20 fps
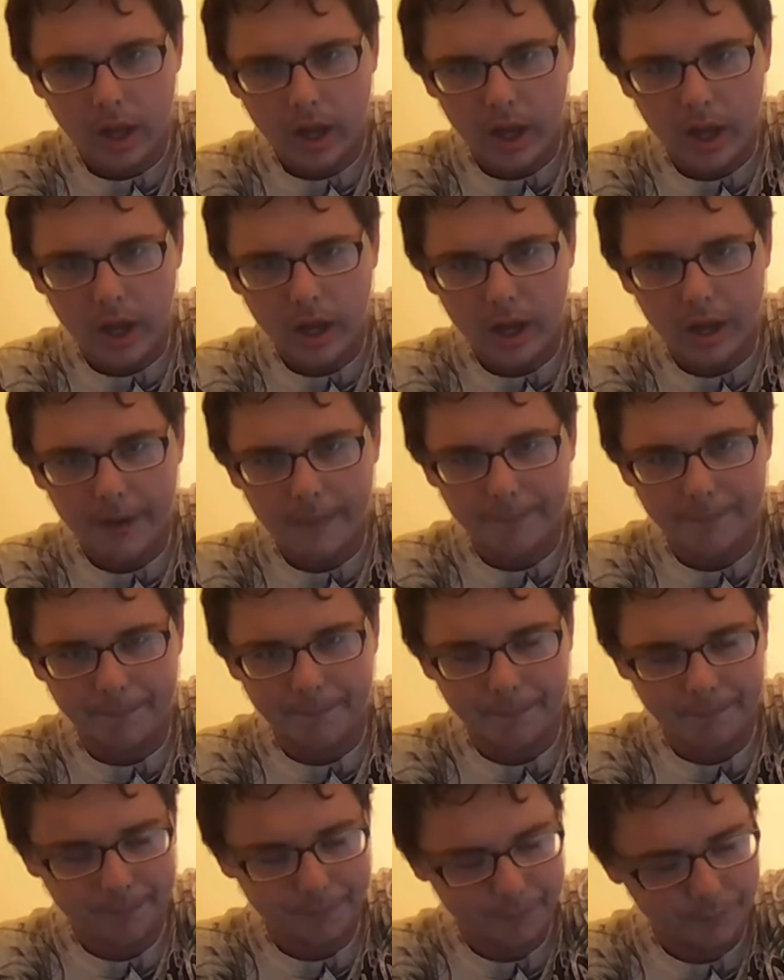
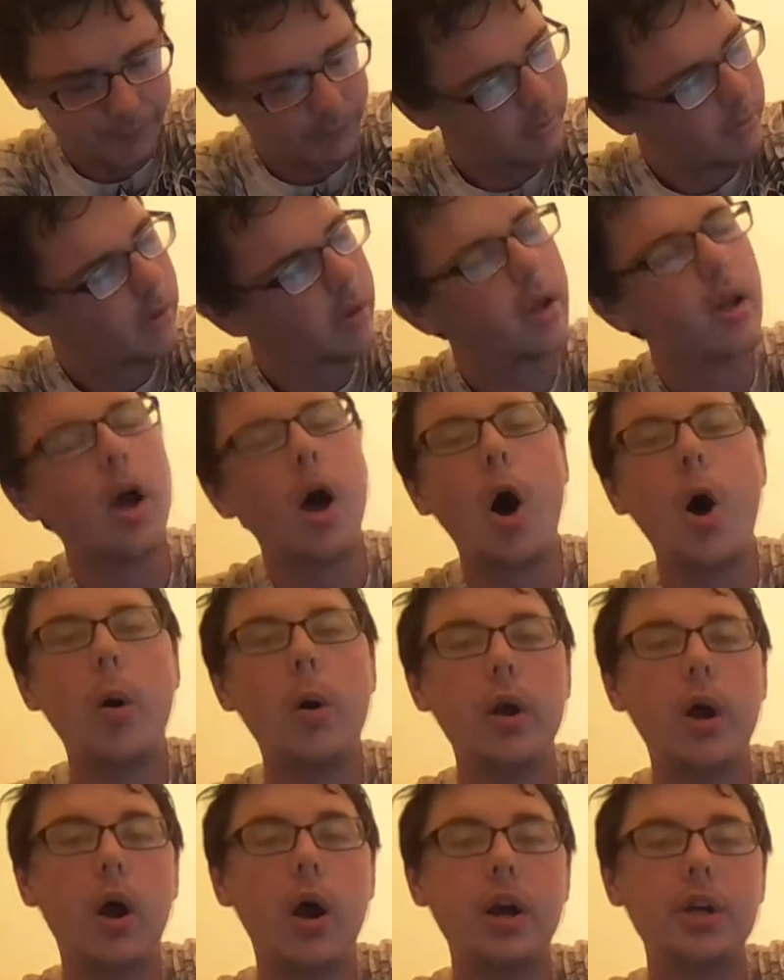
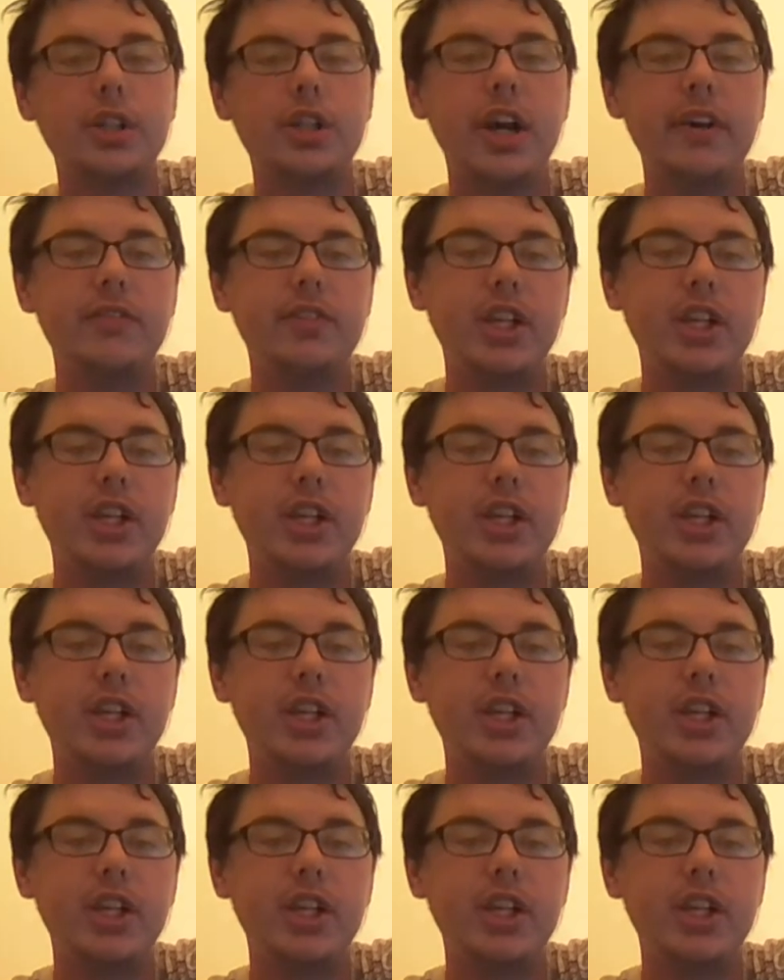Owen Hart and Jeff